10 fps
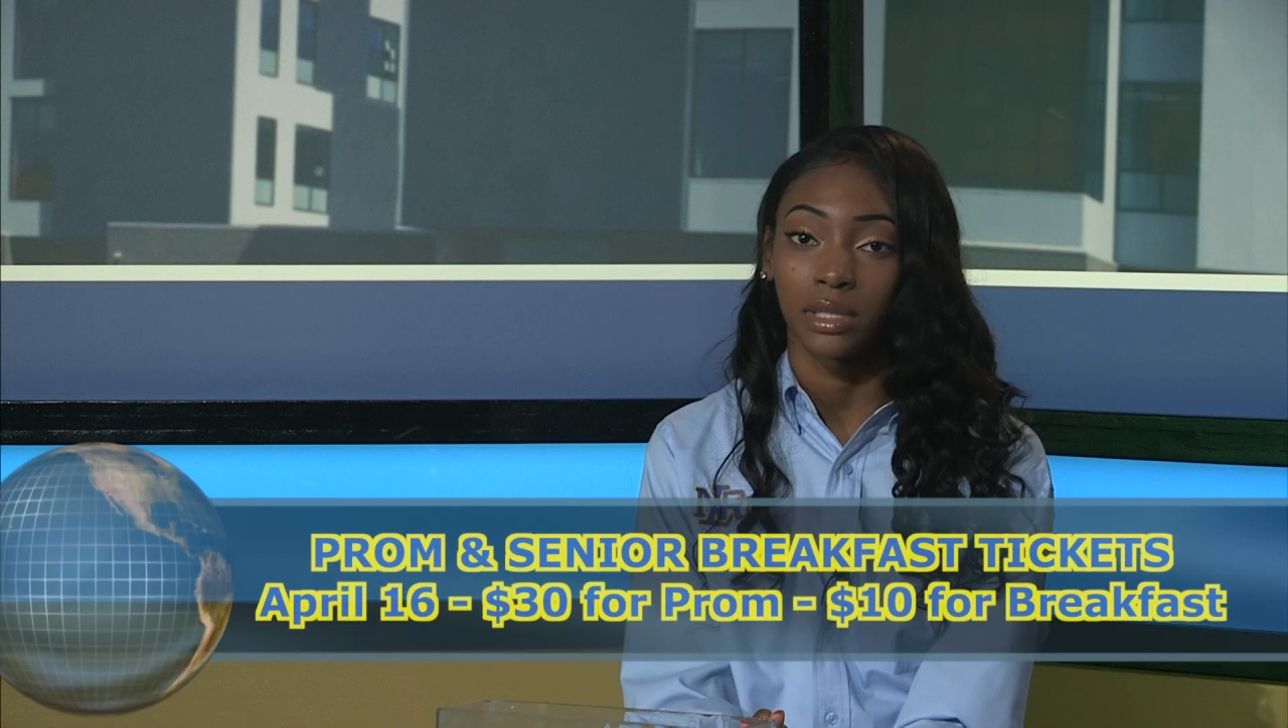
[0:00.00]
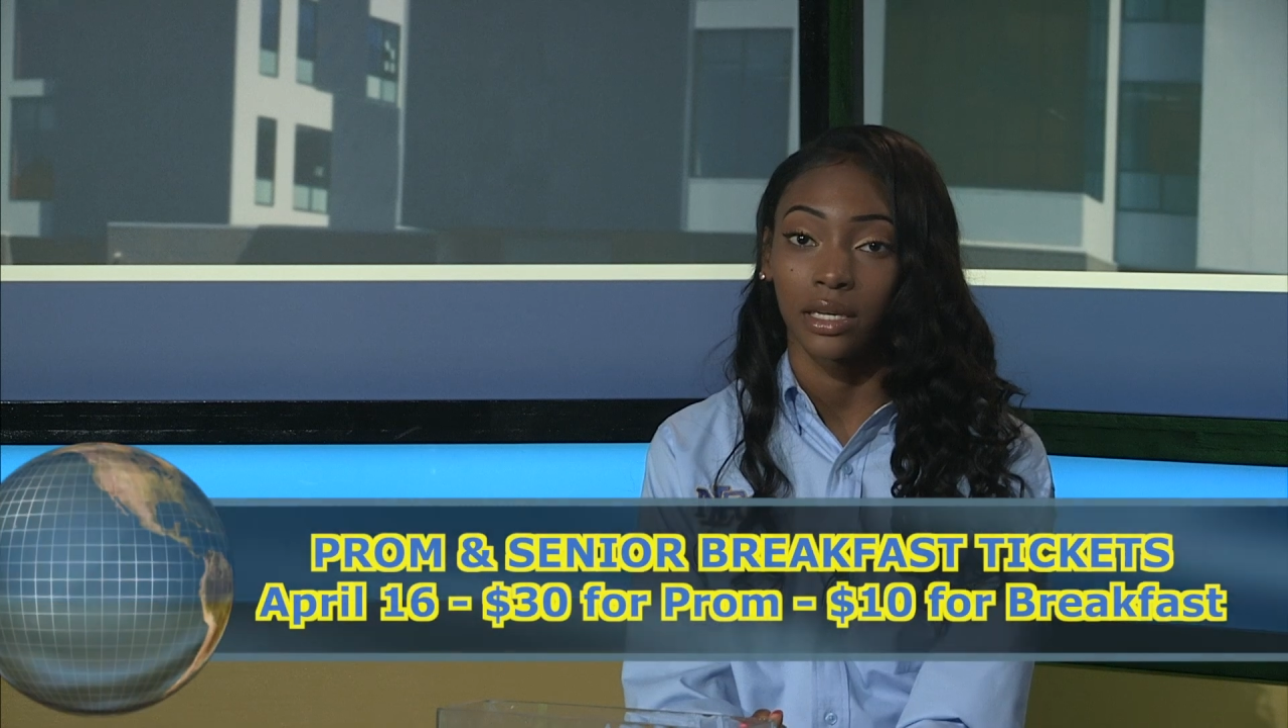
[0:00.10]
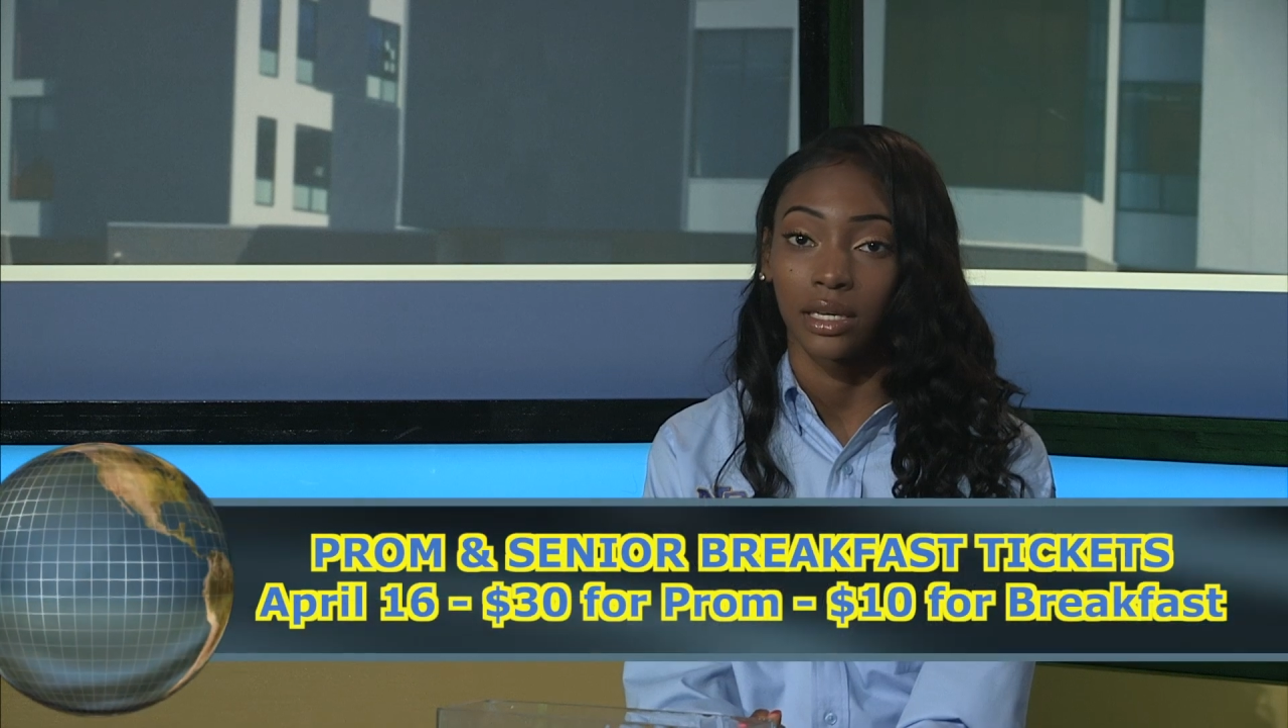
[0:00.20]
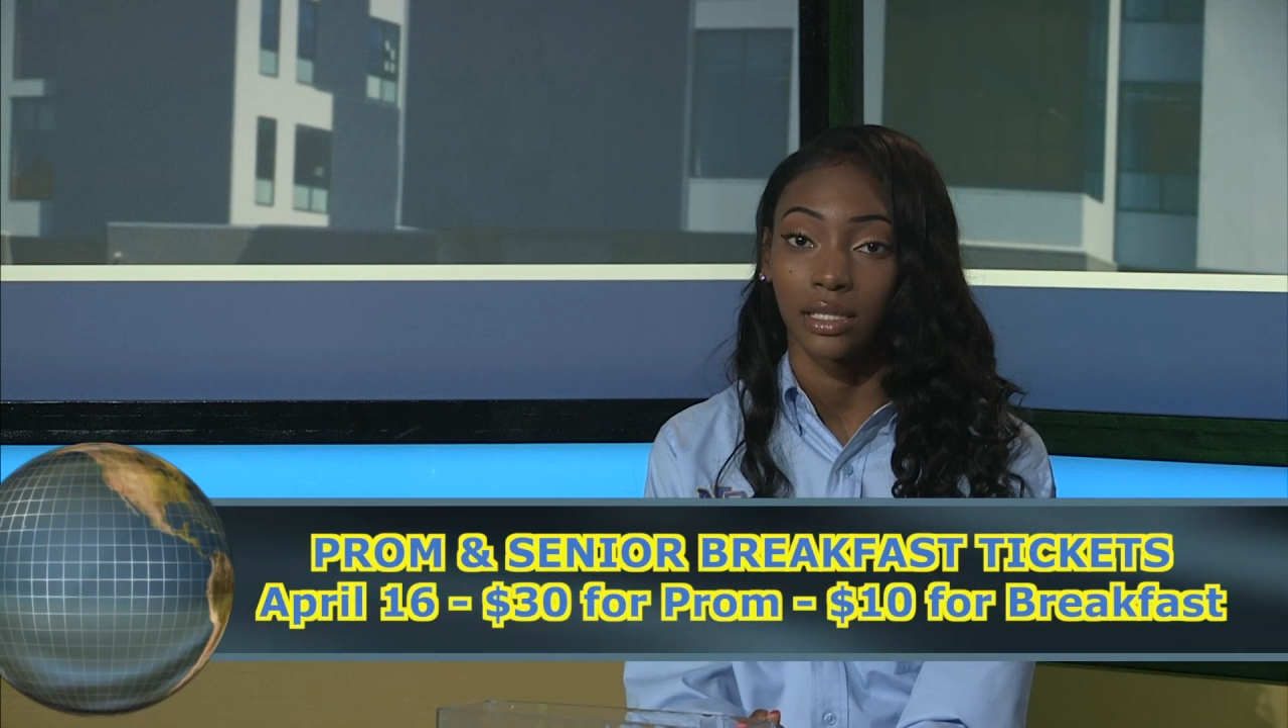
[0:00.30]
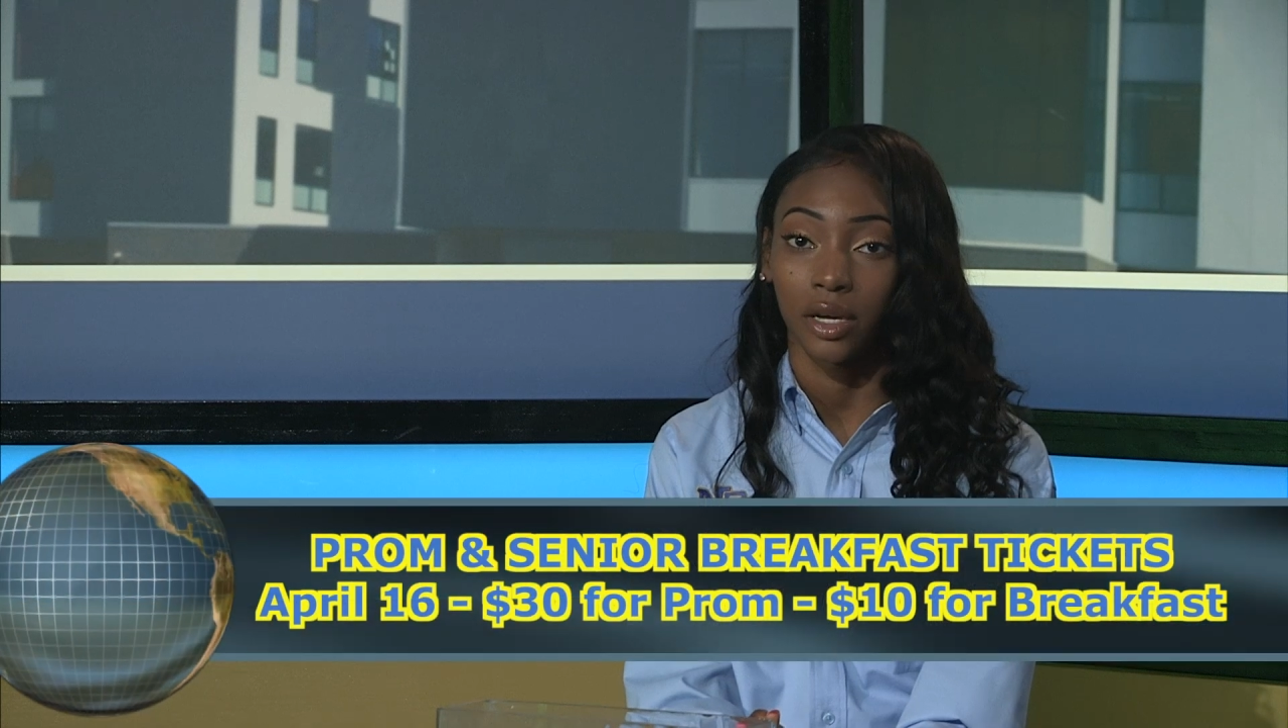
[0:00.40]

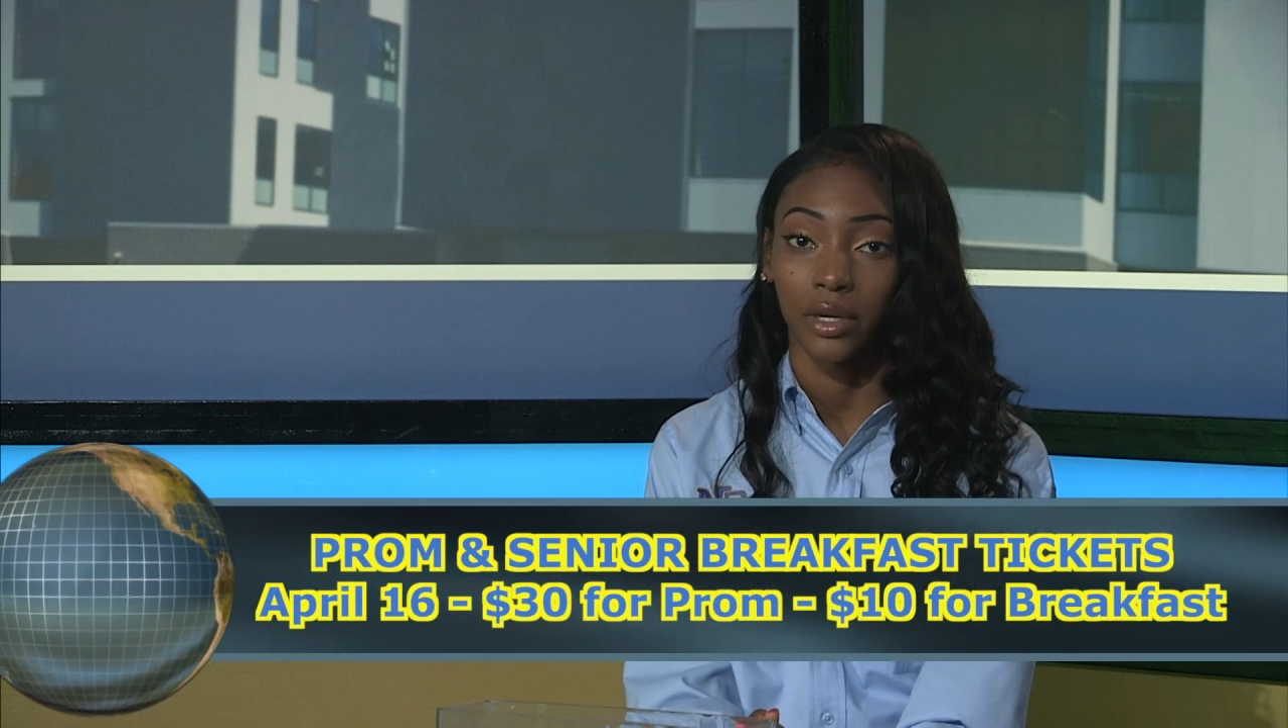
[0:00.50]
ticket sale